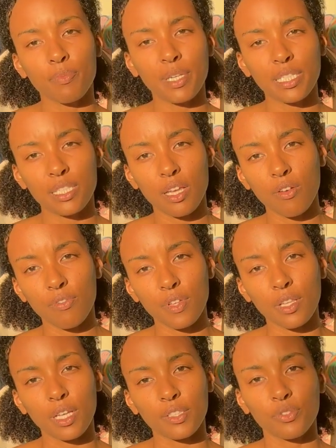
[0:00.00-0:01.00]
myself
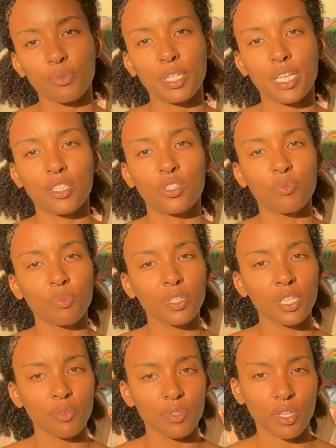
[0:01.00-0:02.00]
allows for me to get super
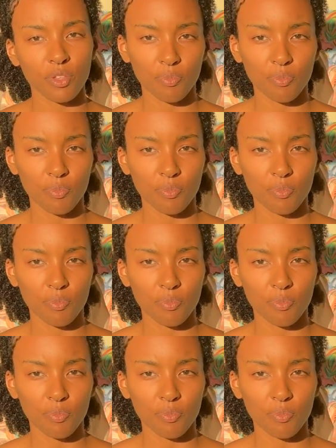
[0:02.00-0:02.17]
clear with other